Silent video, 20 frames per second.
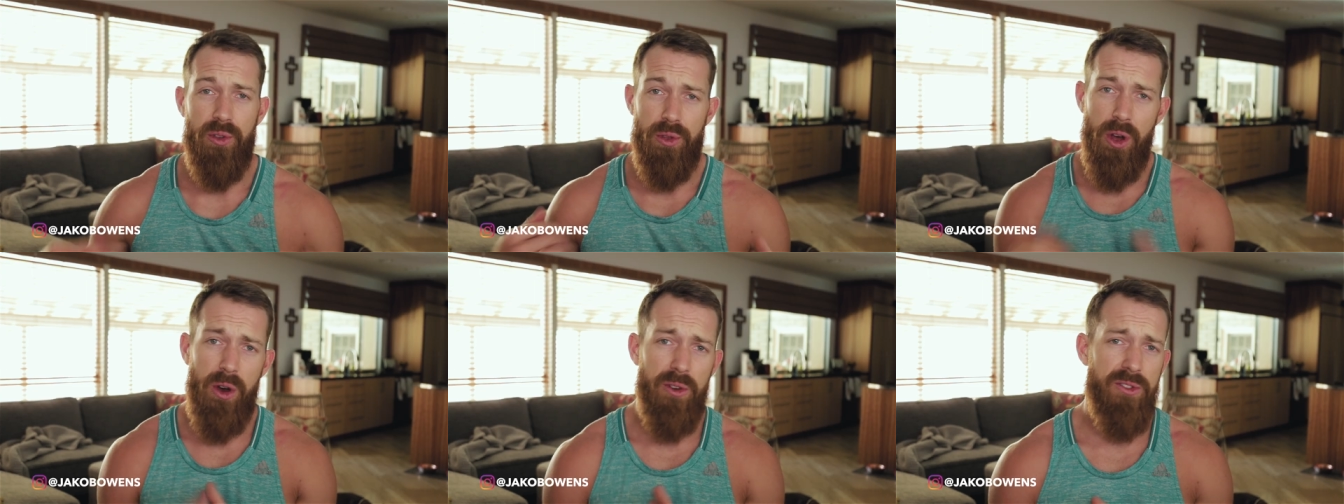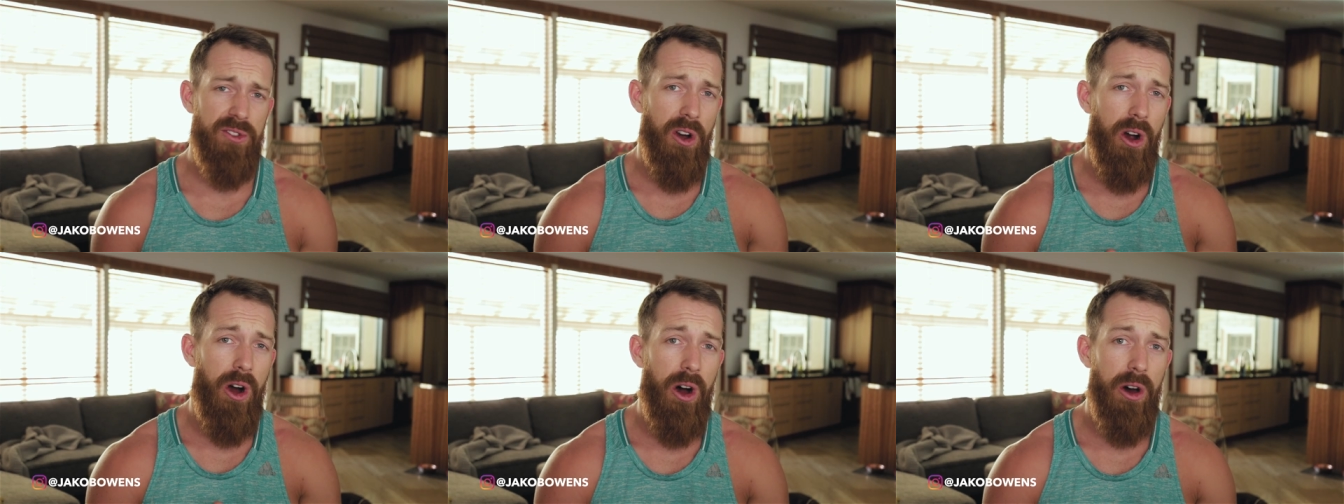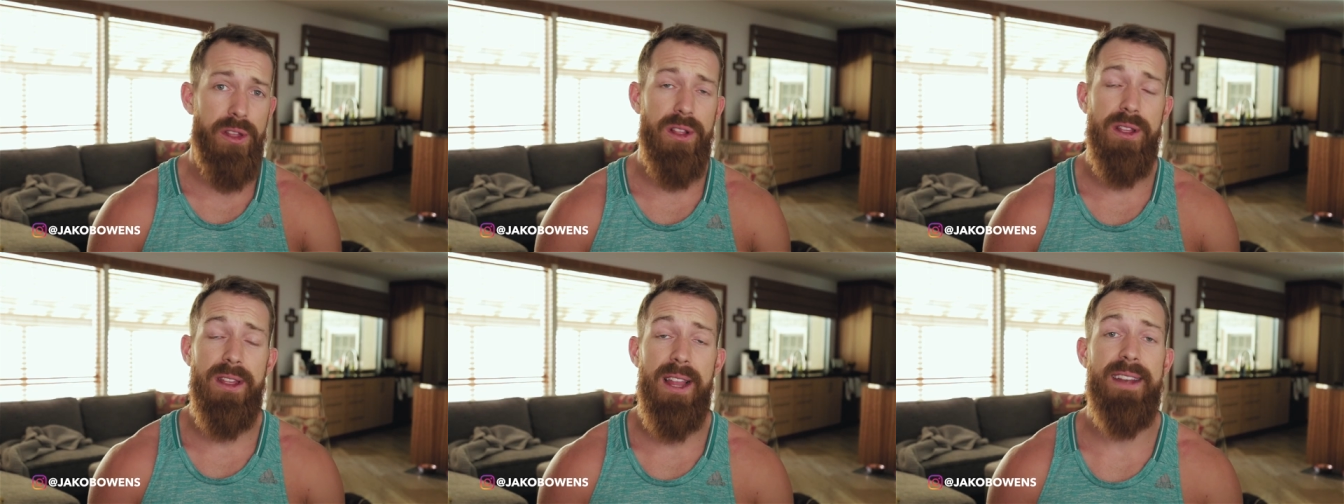So those are
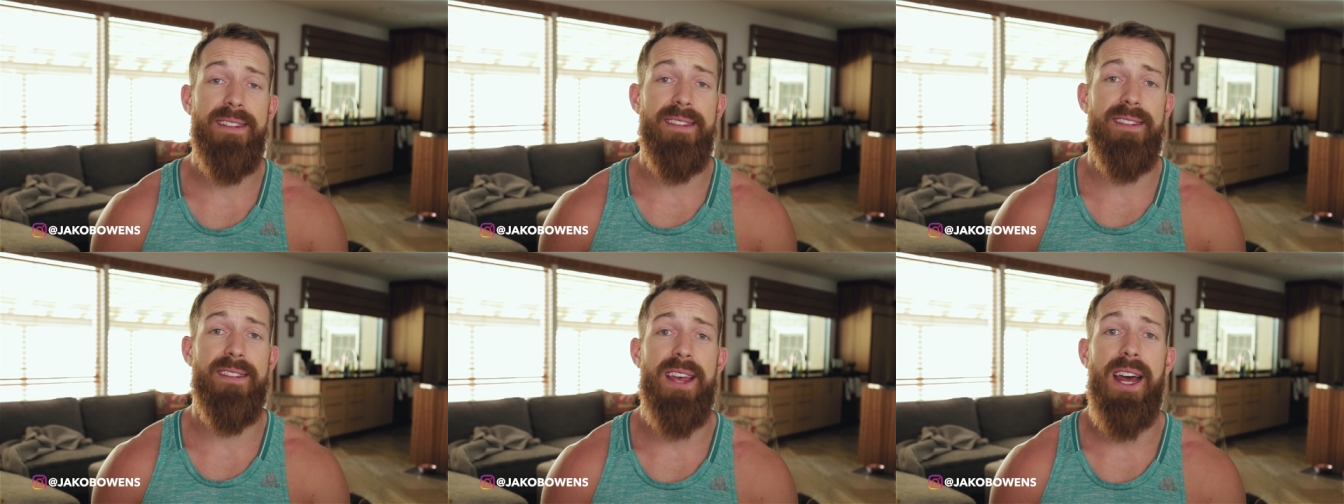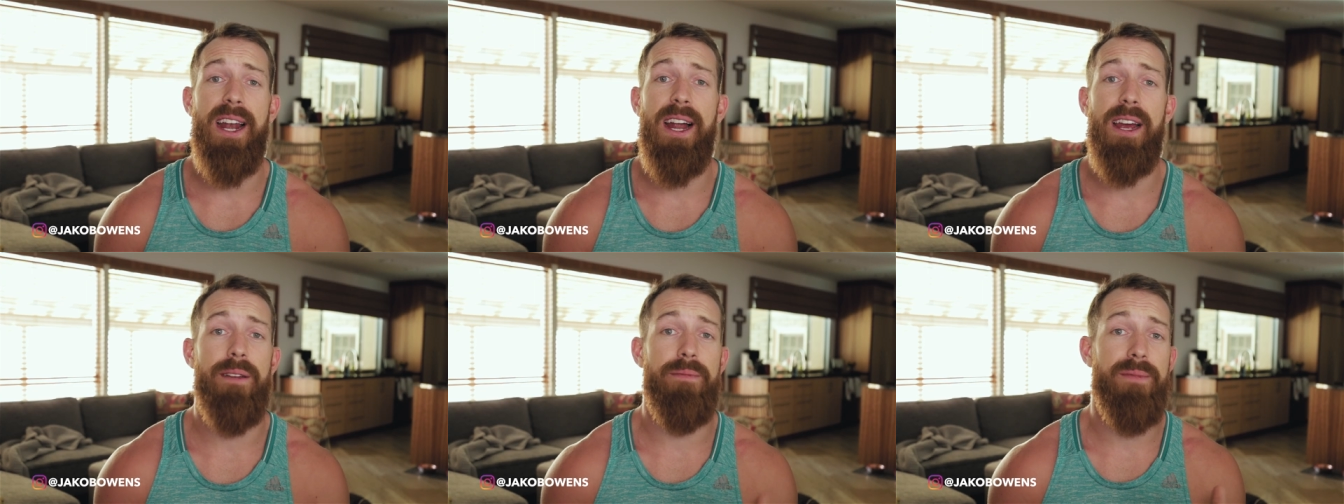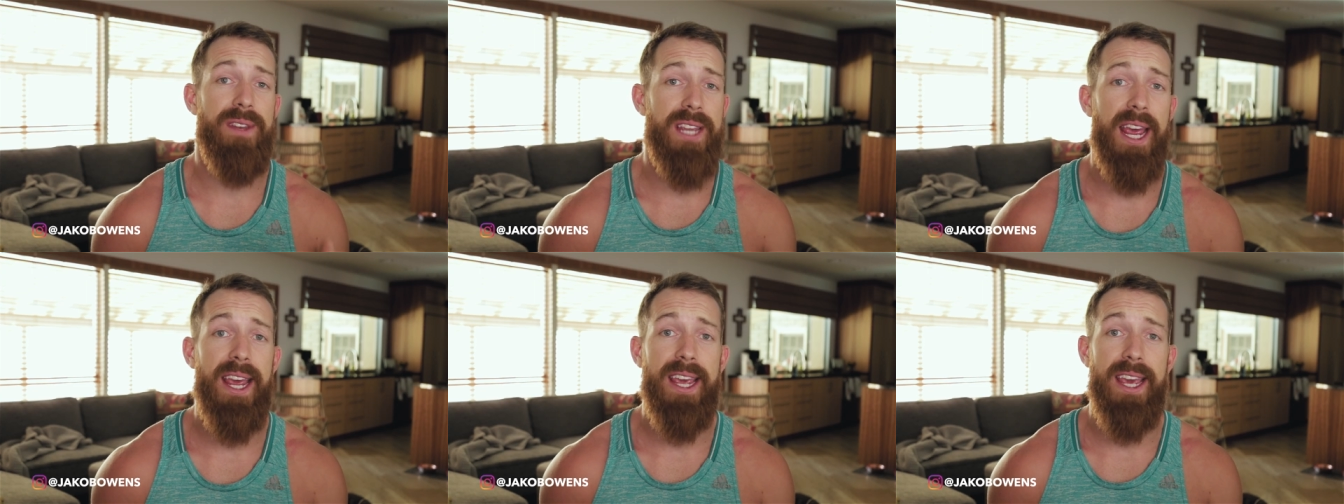all the lenses that I
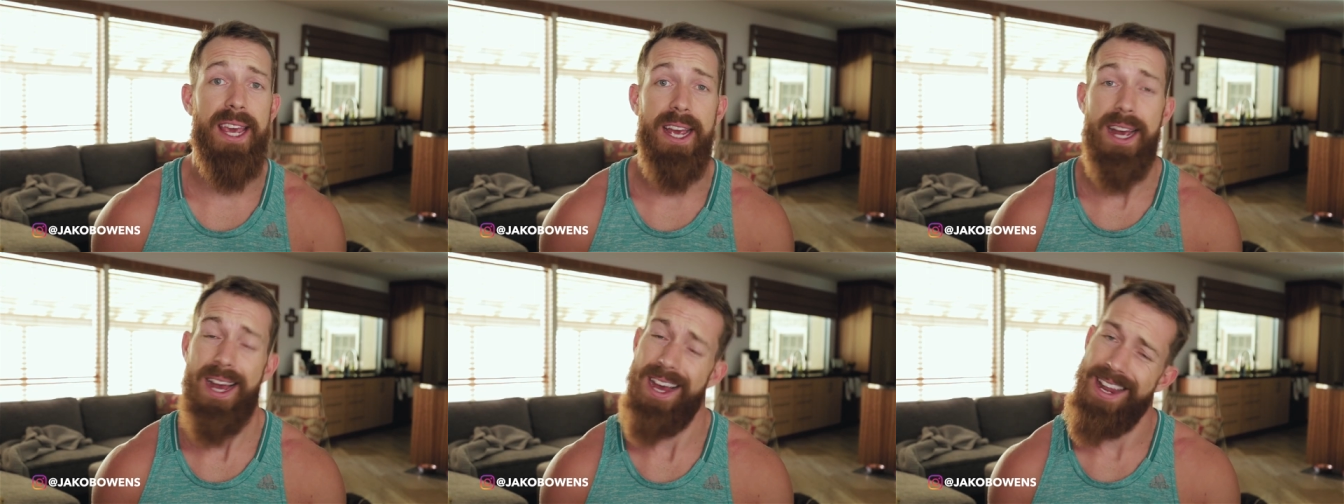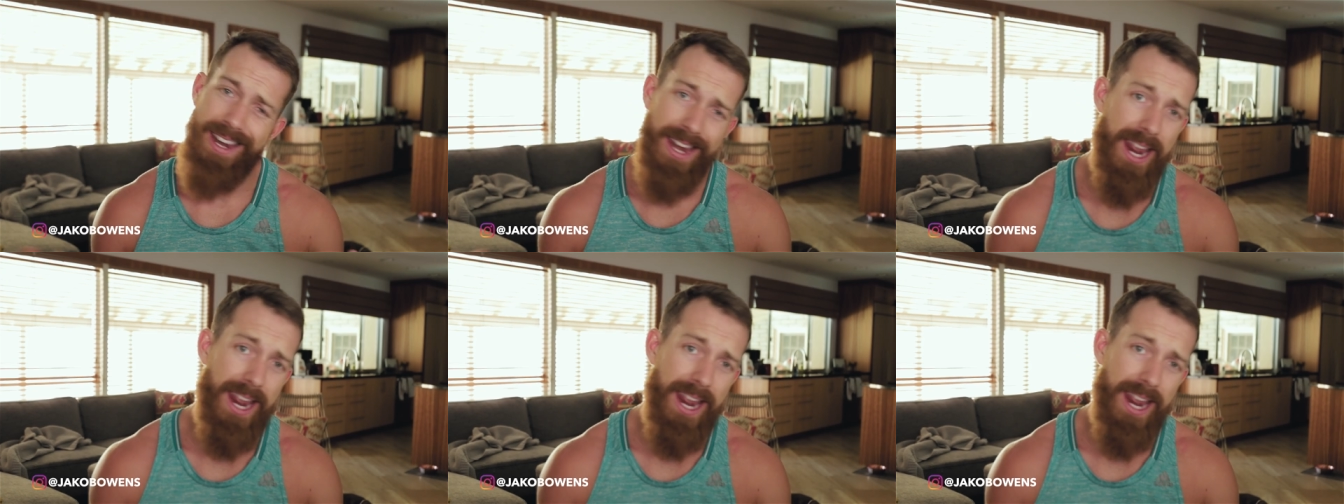am taking.